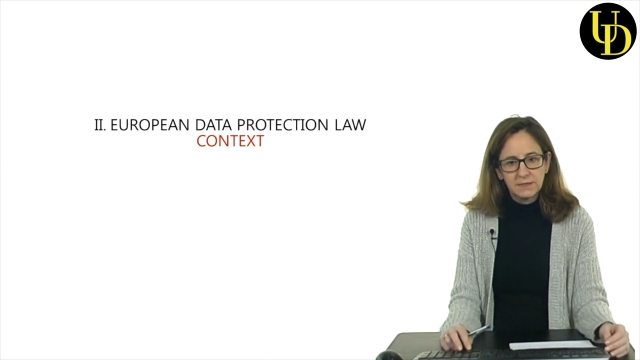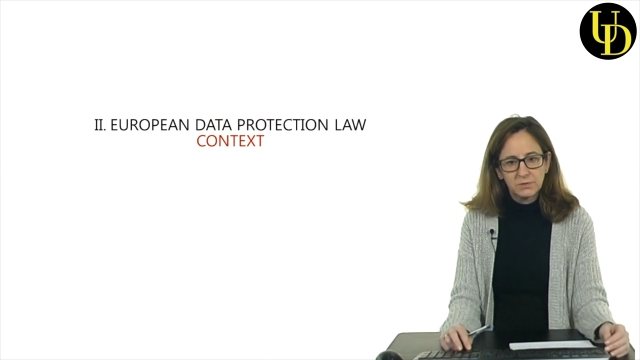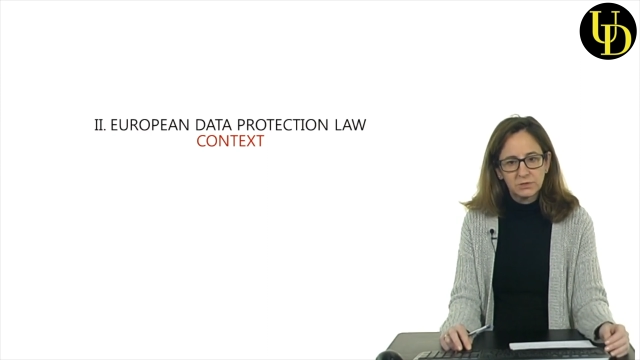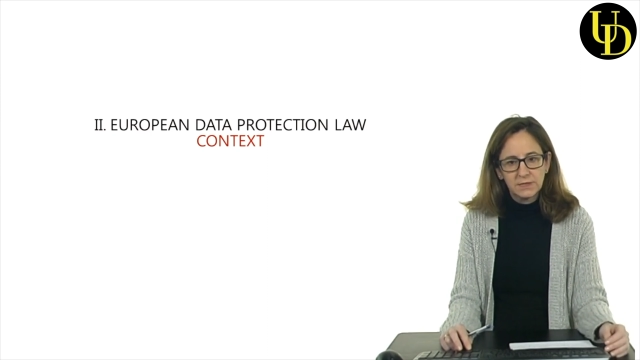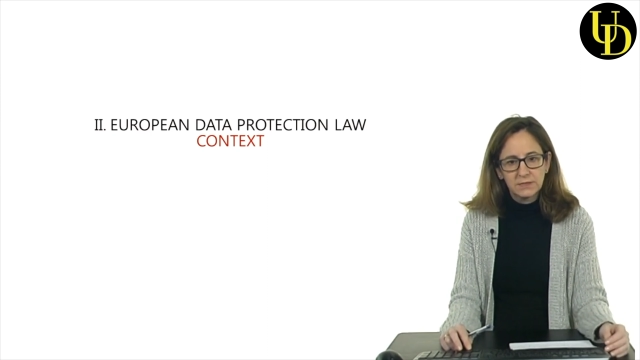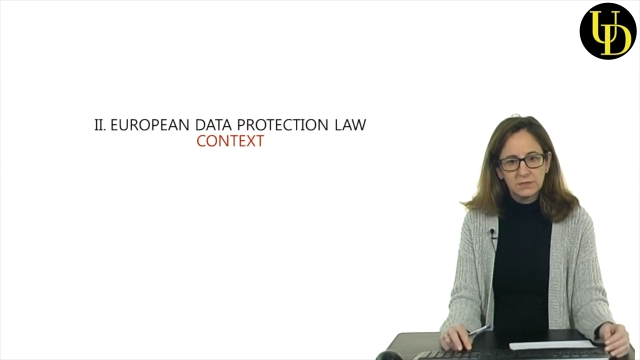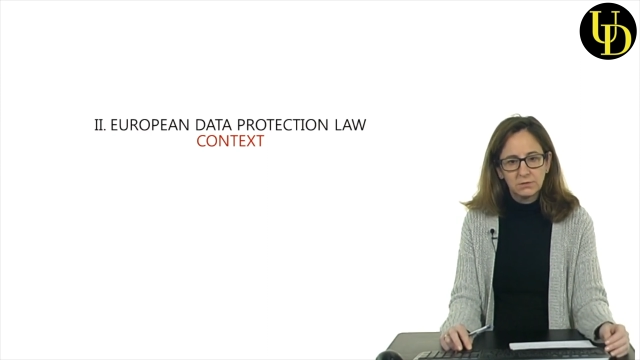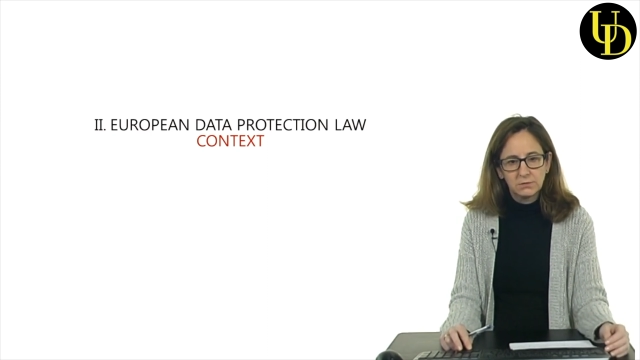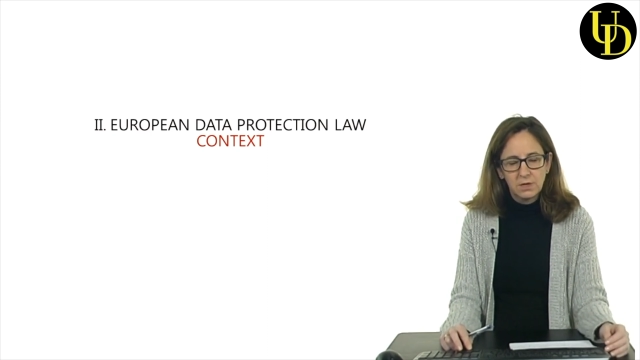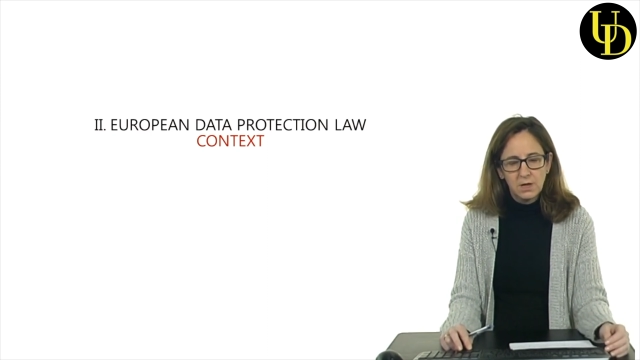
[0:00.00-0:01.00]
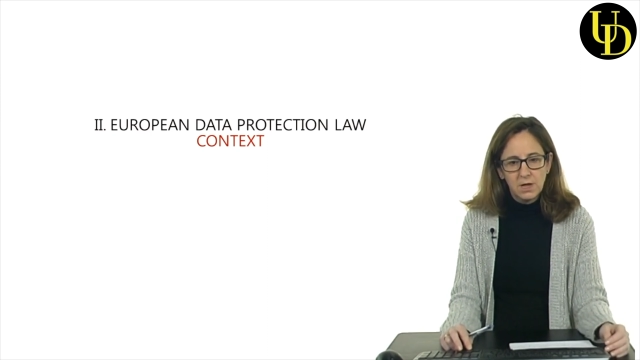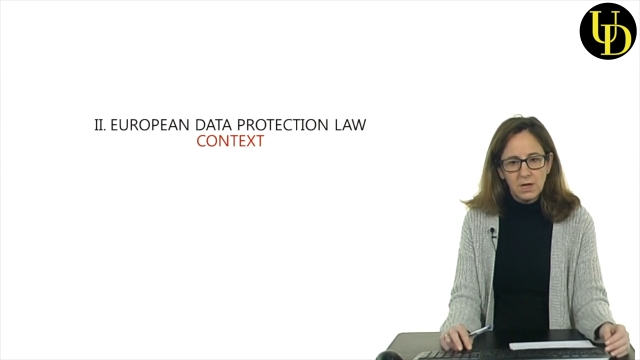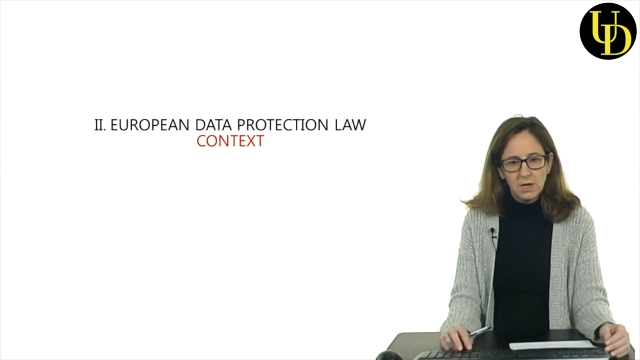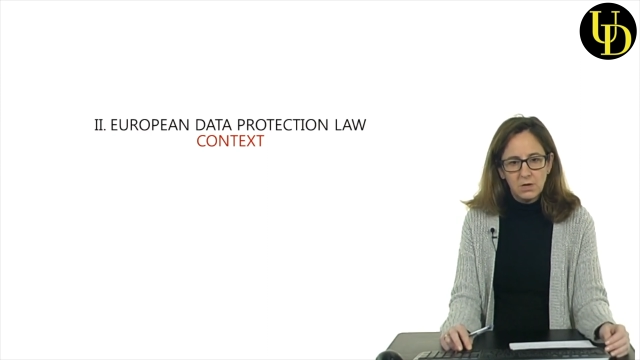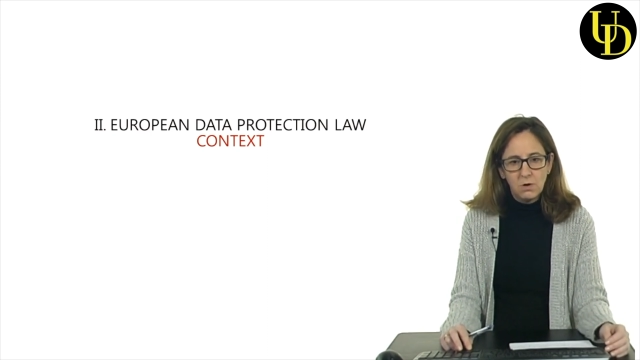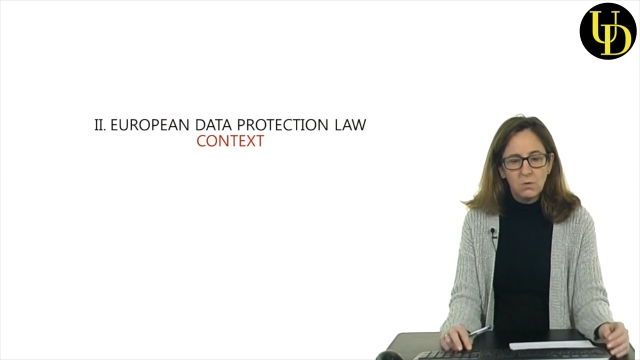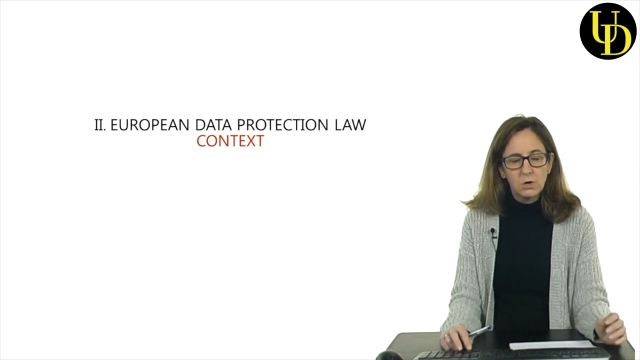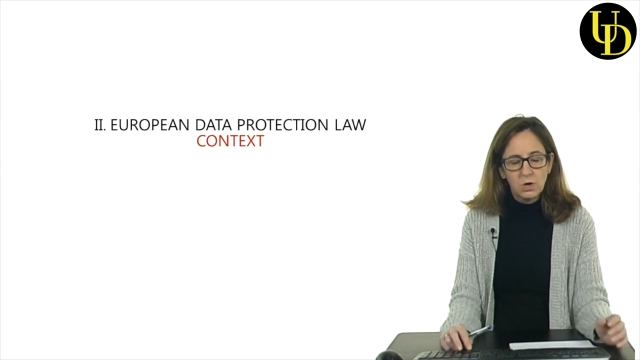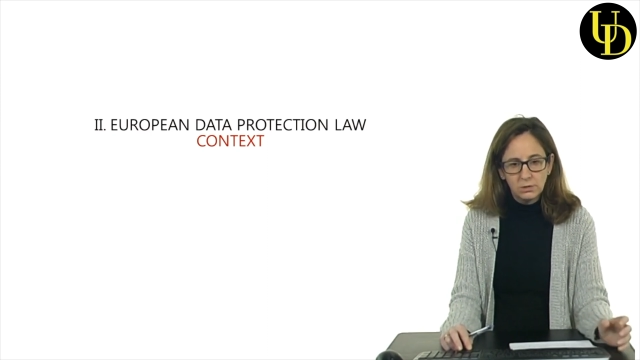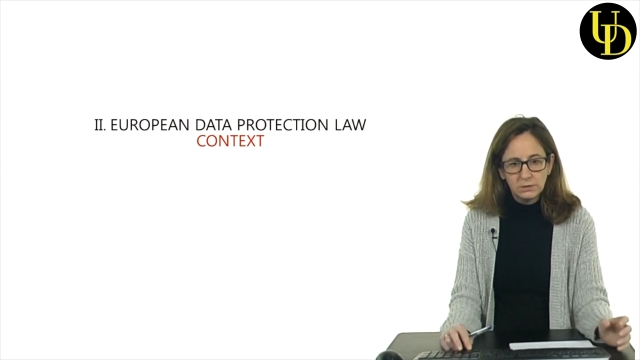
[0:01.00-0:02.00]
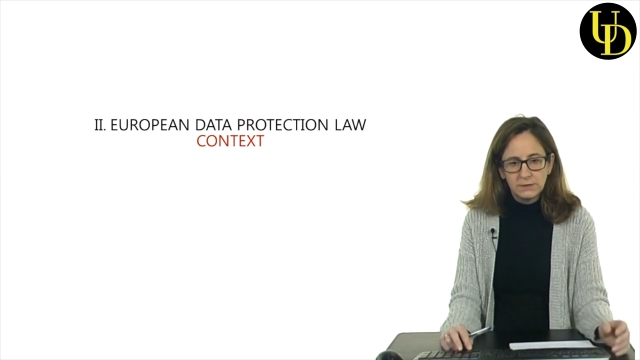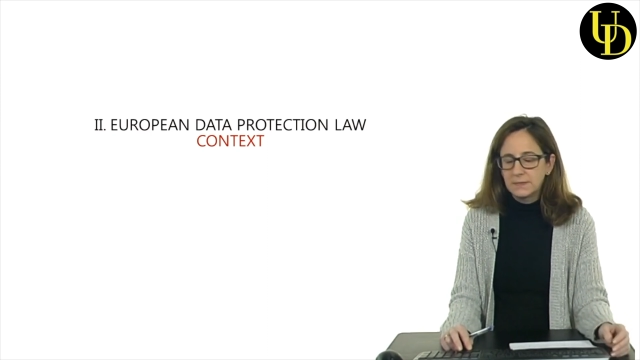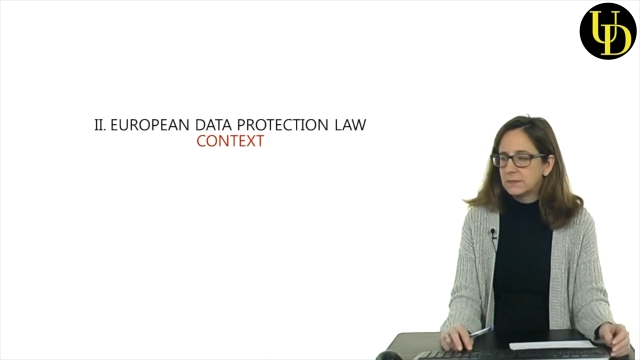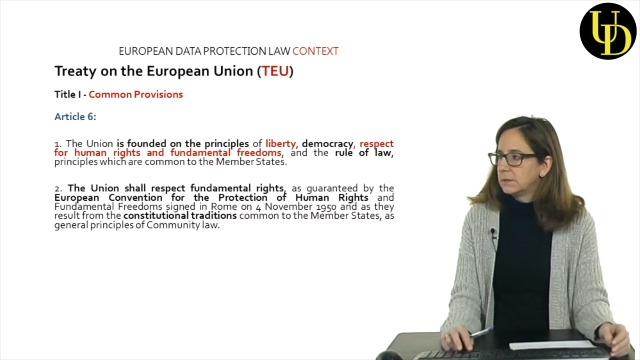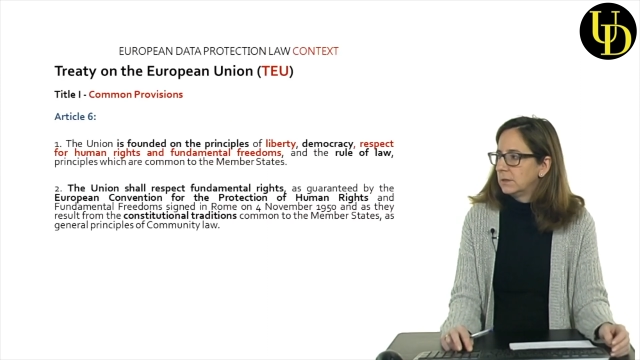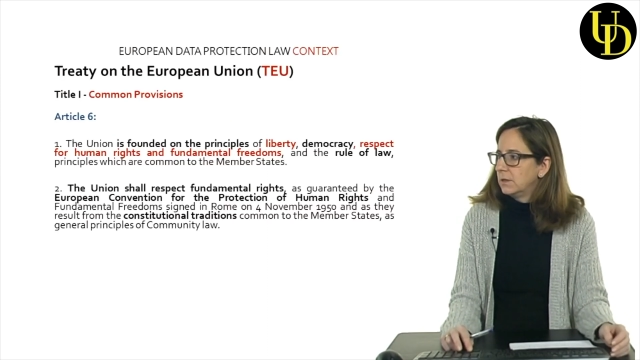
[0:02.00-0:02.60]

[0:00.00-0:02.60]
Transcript: protection law context,